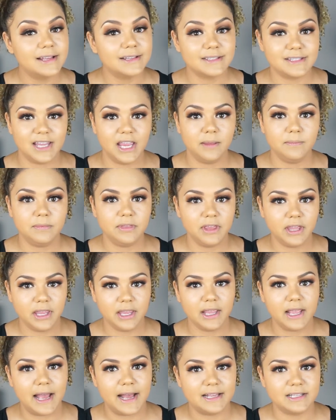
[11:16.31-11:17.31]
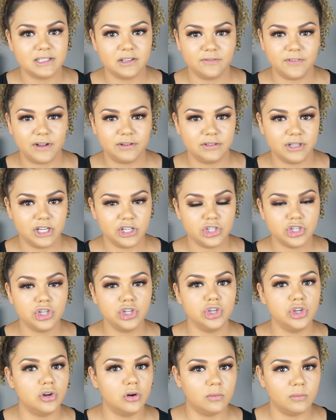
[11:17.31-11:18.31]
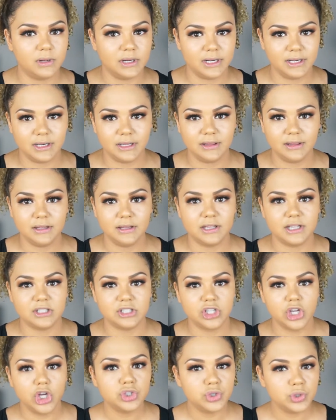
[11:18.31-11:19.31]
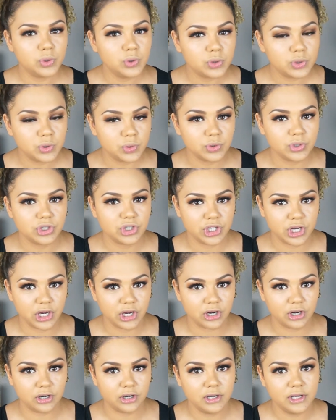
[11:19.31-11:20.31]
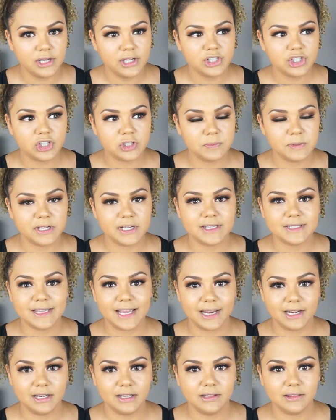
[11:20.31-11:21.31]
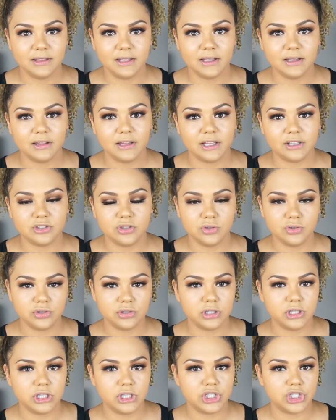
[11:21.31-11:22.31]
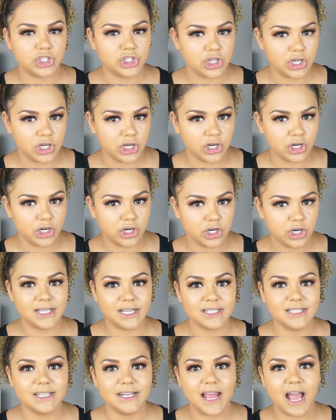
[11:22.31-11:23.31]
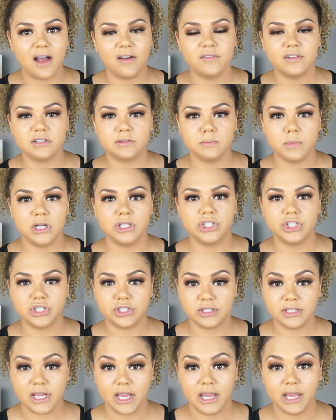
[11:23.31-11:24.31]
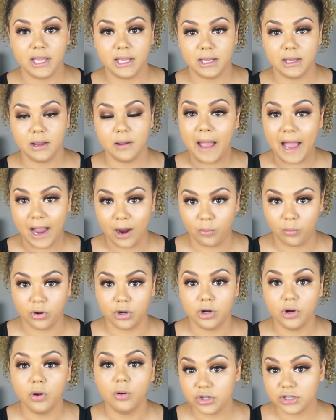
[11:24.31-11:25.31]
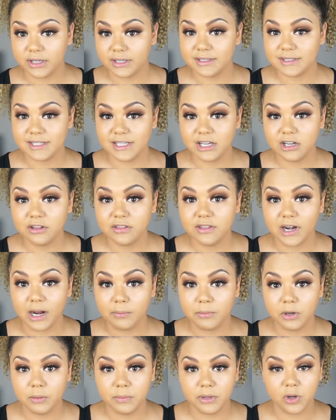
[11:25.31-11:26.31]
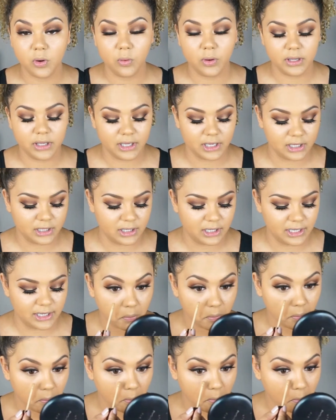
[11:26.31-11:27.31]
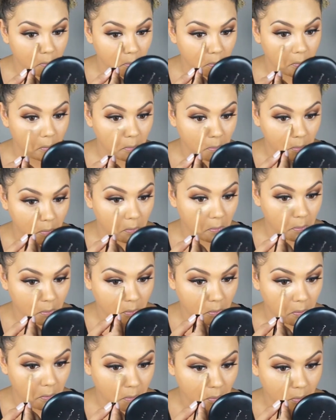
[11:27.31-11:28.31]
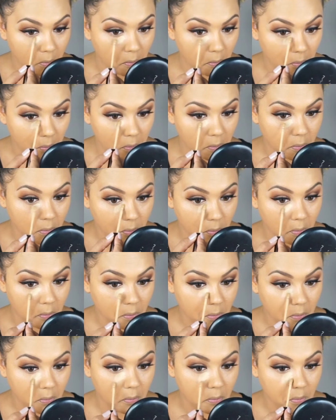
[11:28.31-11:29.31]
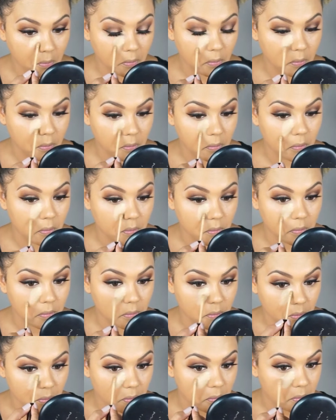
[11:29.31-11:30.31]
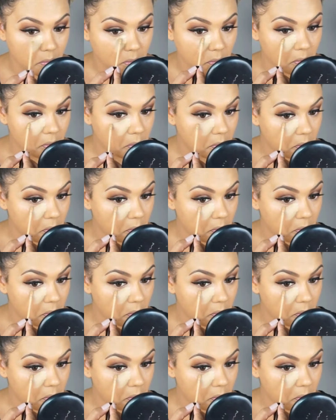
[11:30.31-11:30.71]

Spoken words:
Same thing as the foundation. You don't want anything that's too sheer, just because anything that's usually sheer doesn't have as much staying power. The concealer that I'm going to be going in is also from Becca, and this is the one I've been using for a really long time.